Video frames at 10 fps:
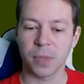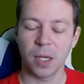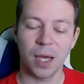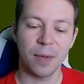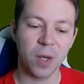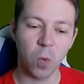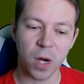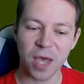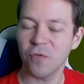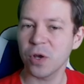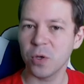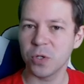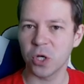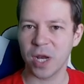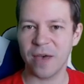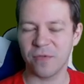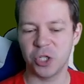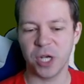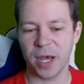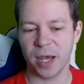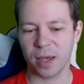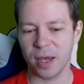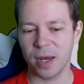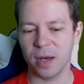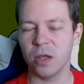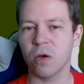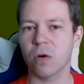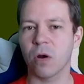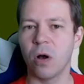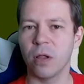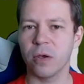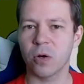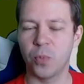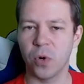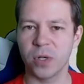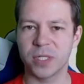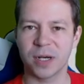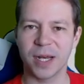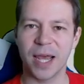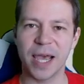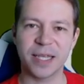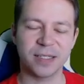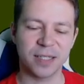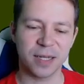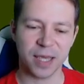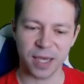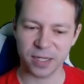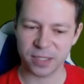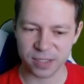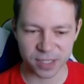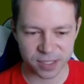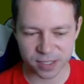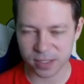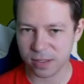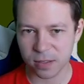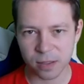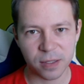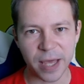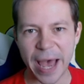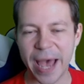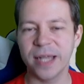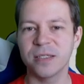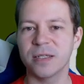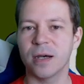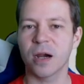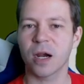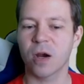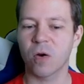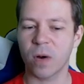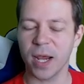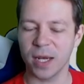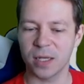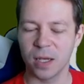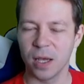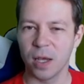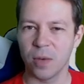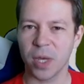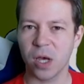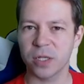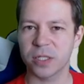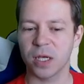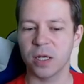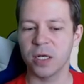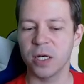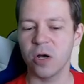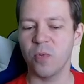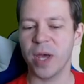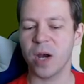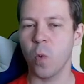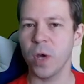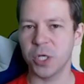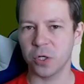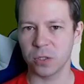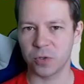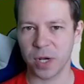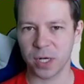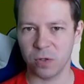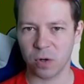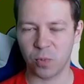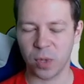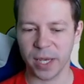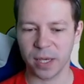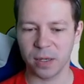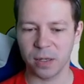I mean, whenever you don't have a jack and all your points are in aces and kings, the hands are great. because no matter which contract you are playing,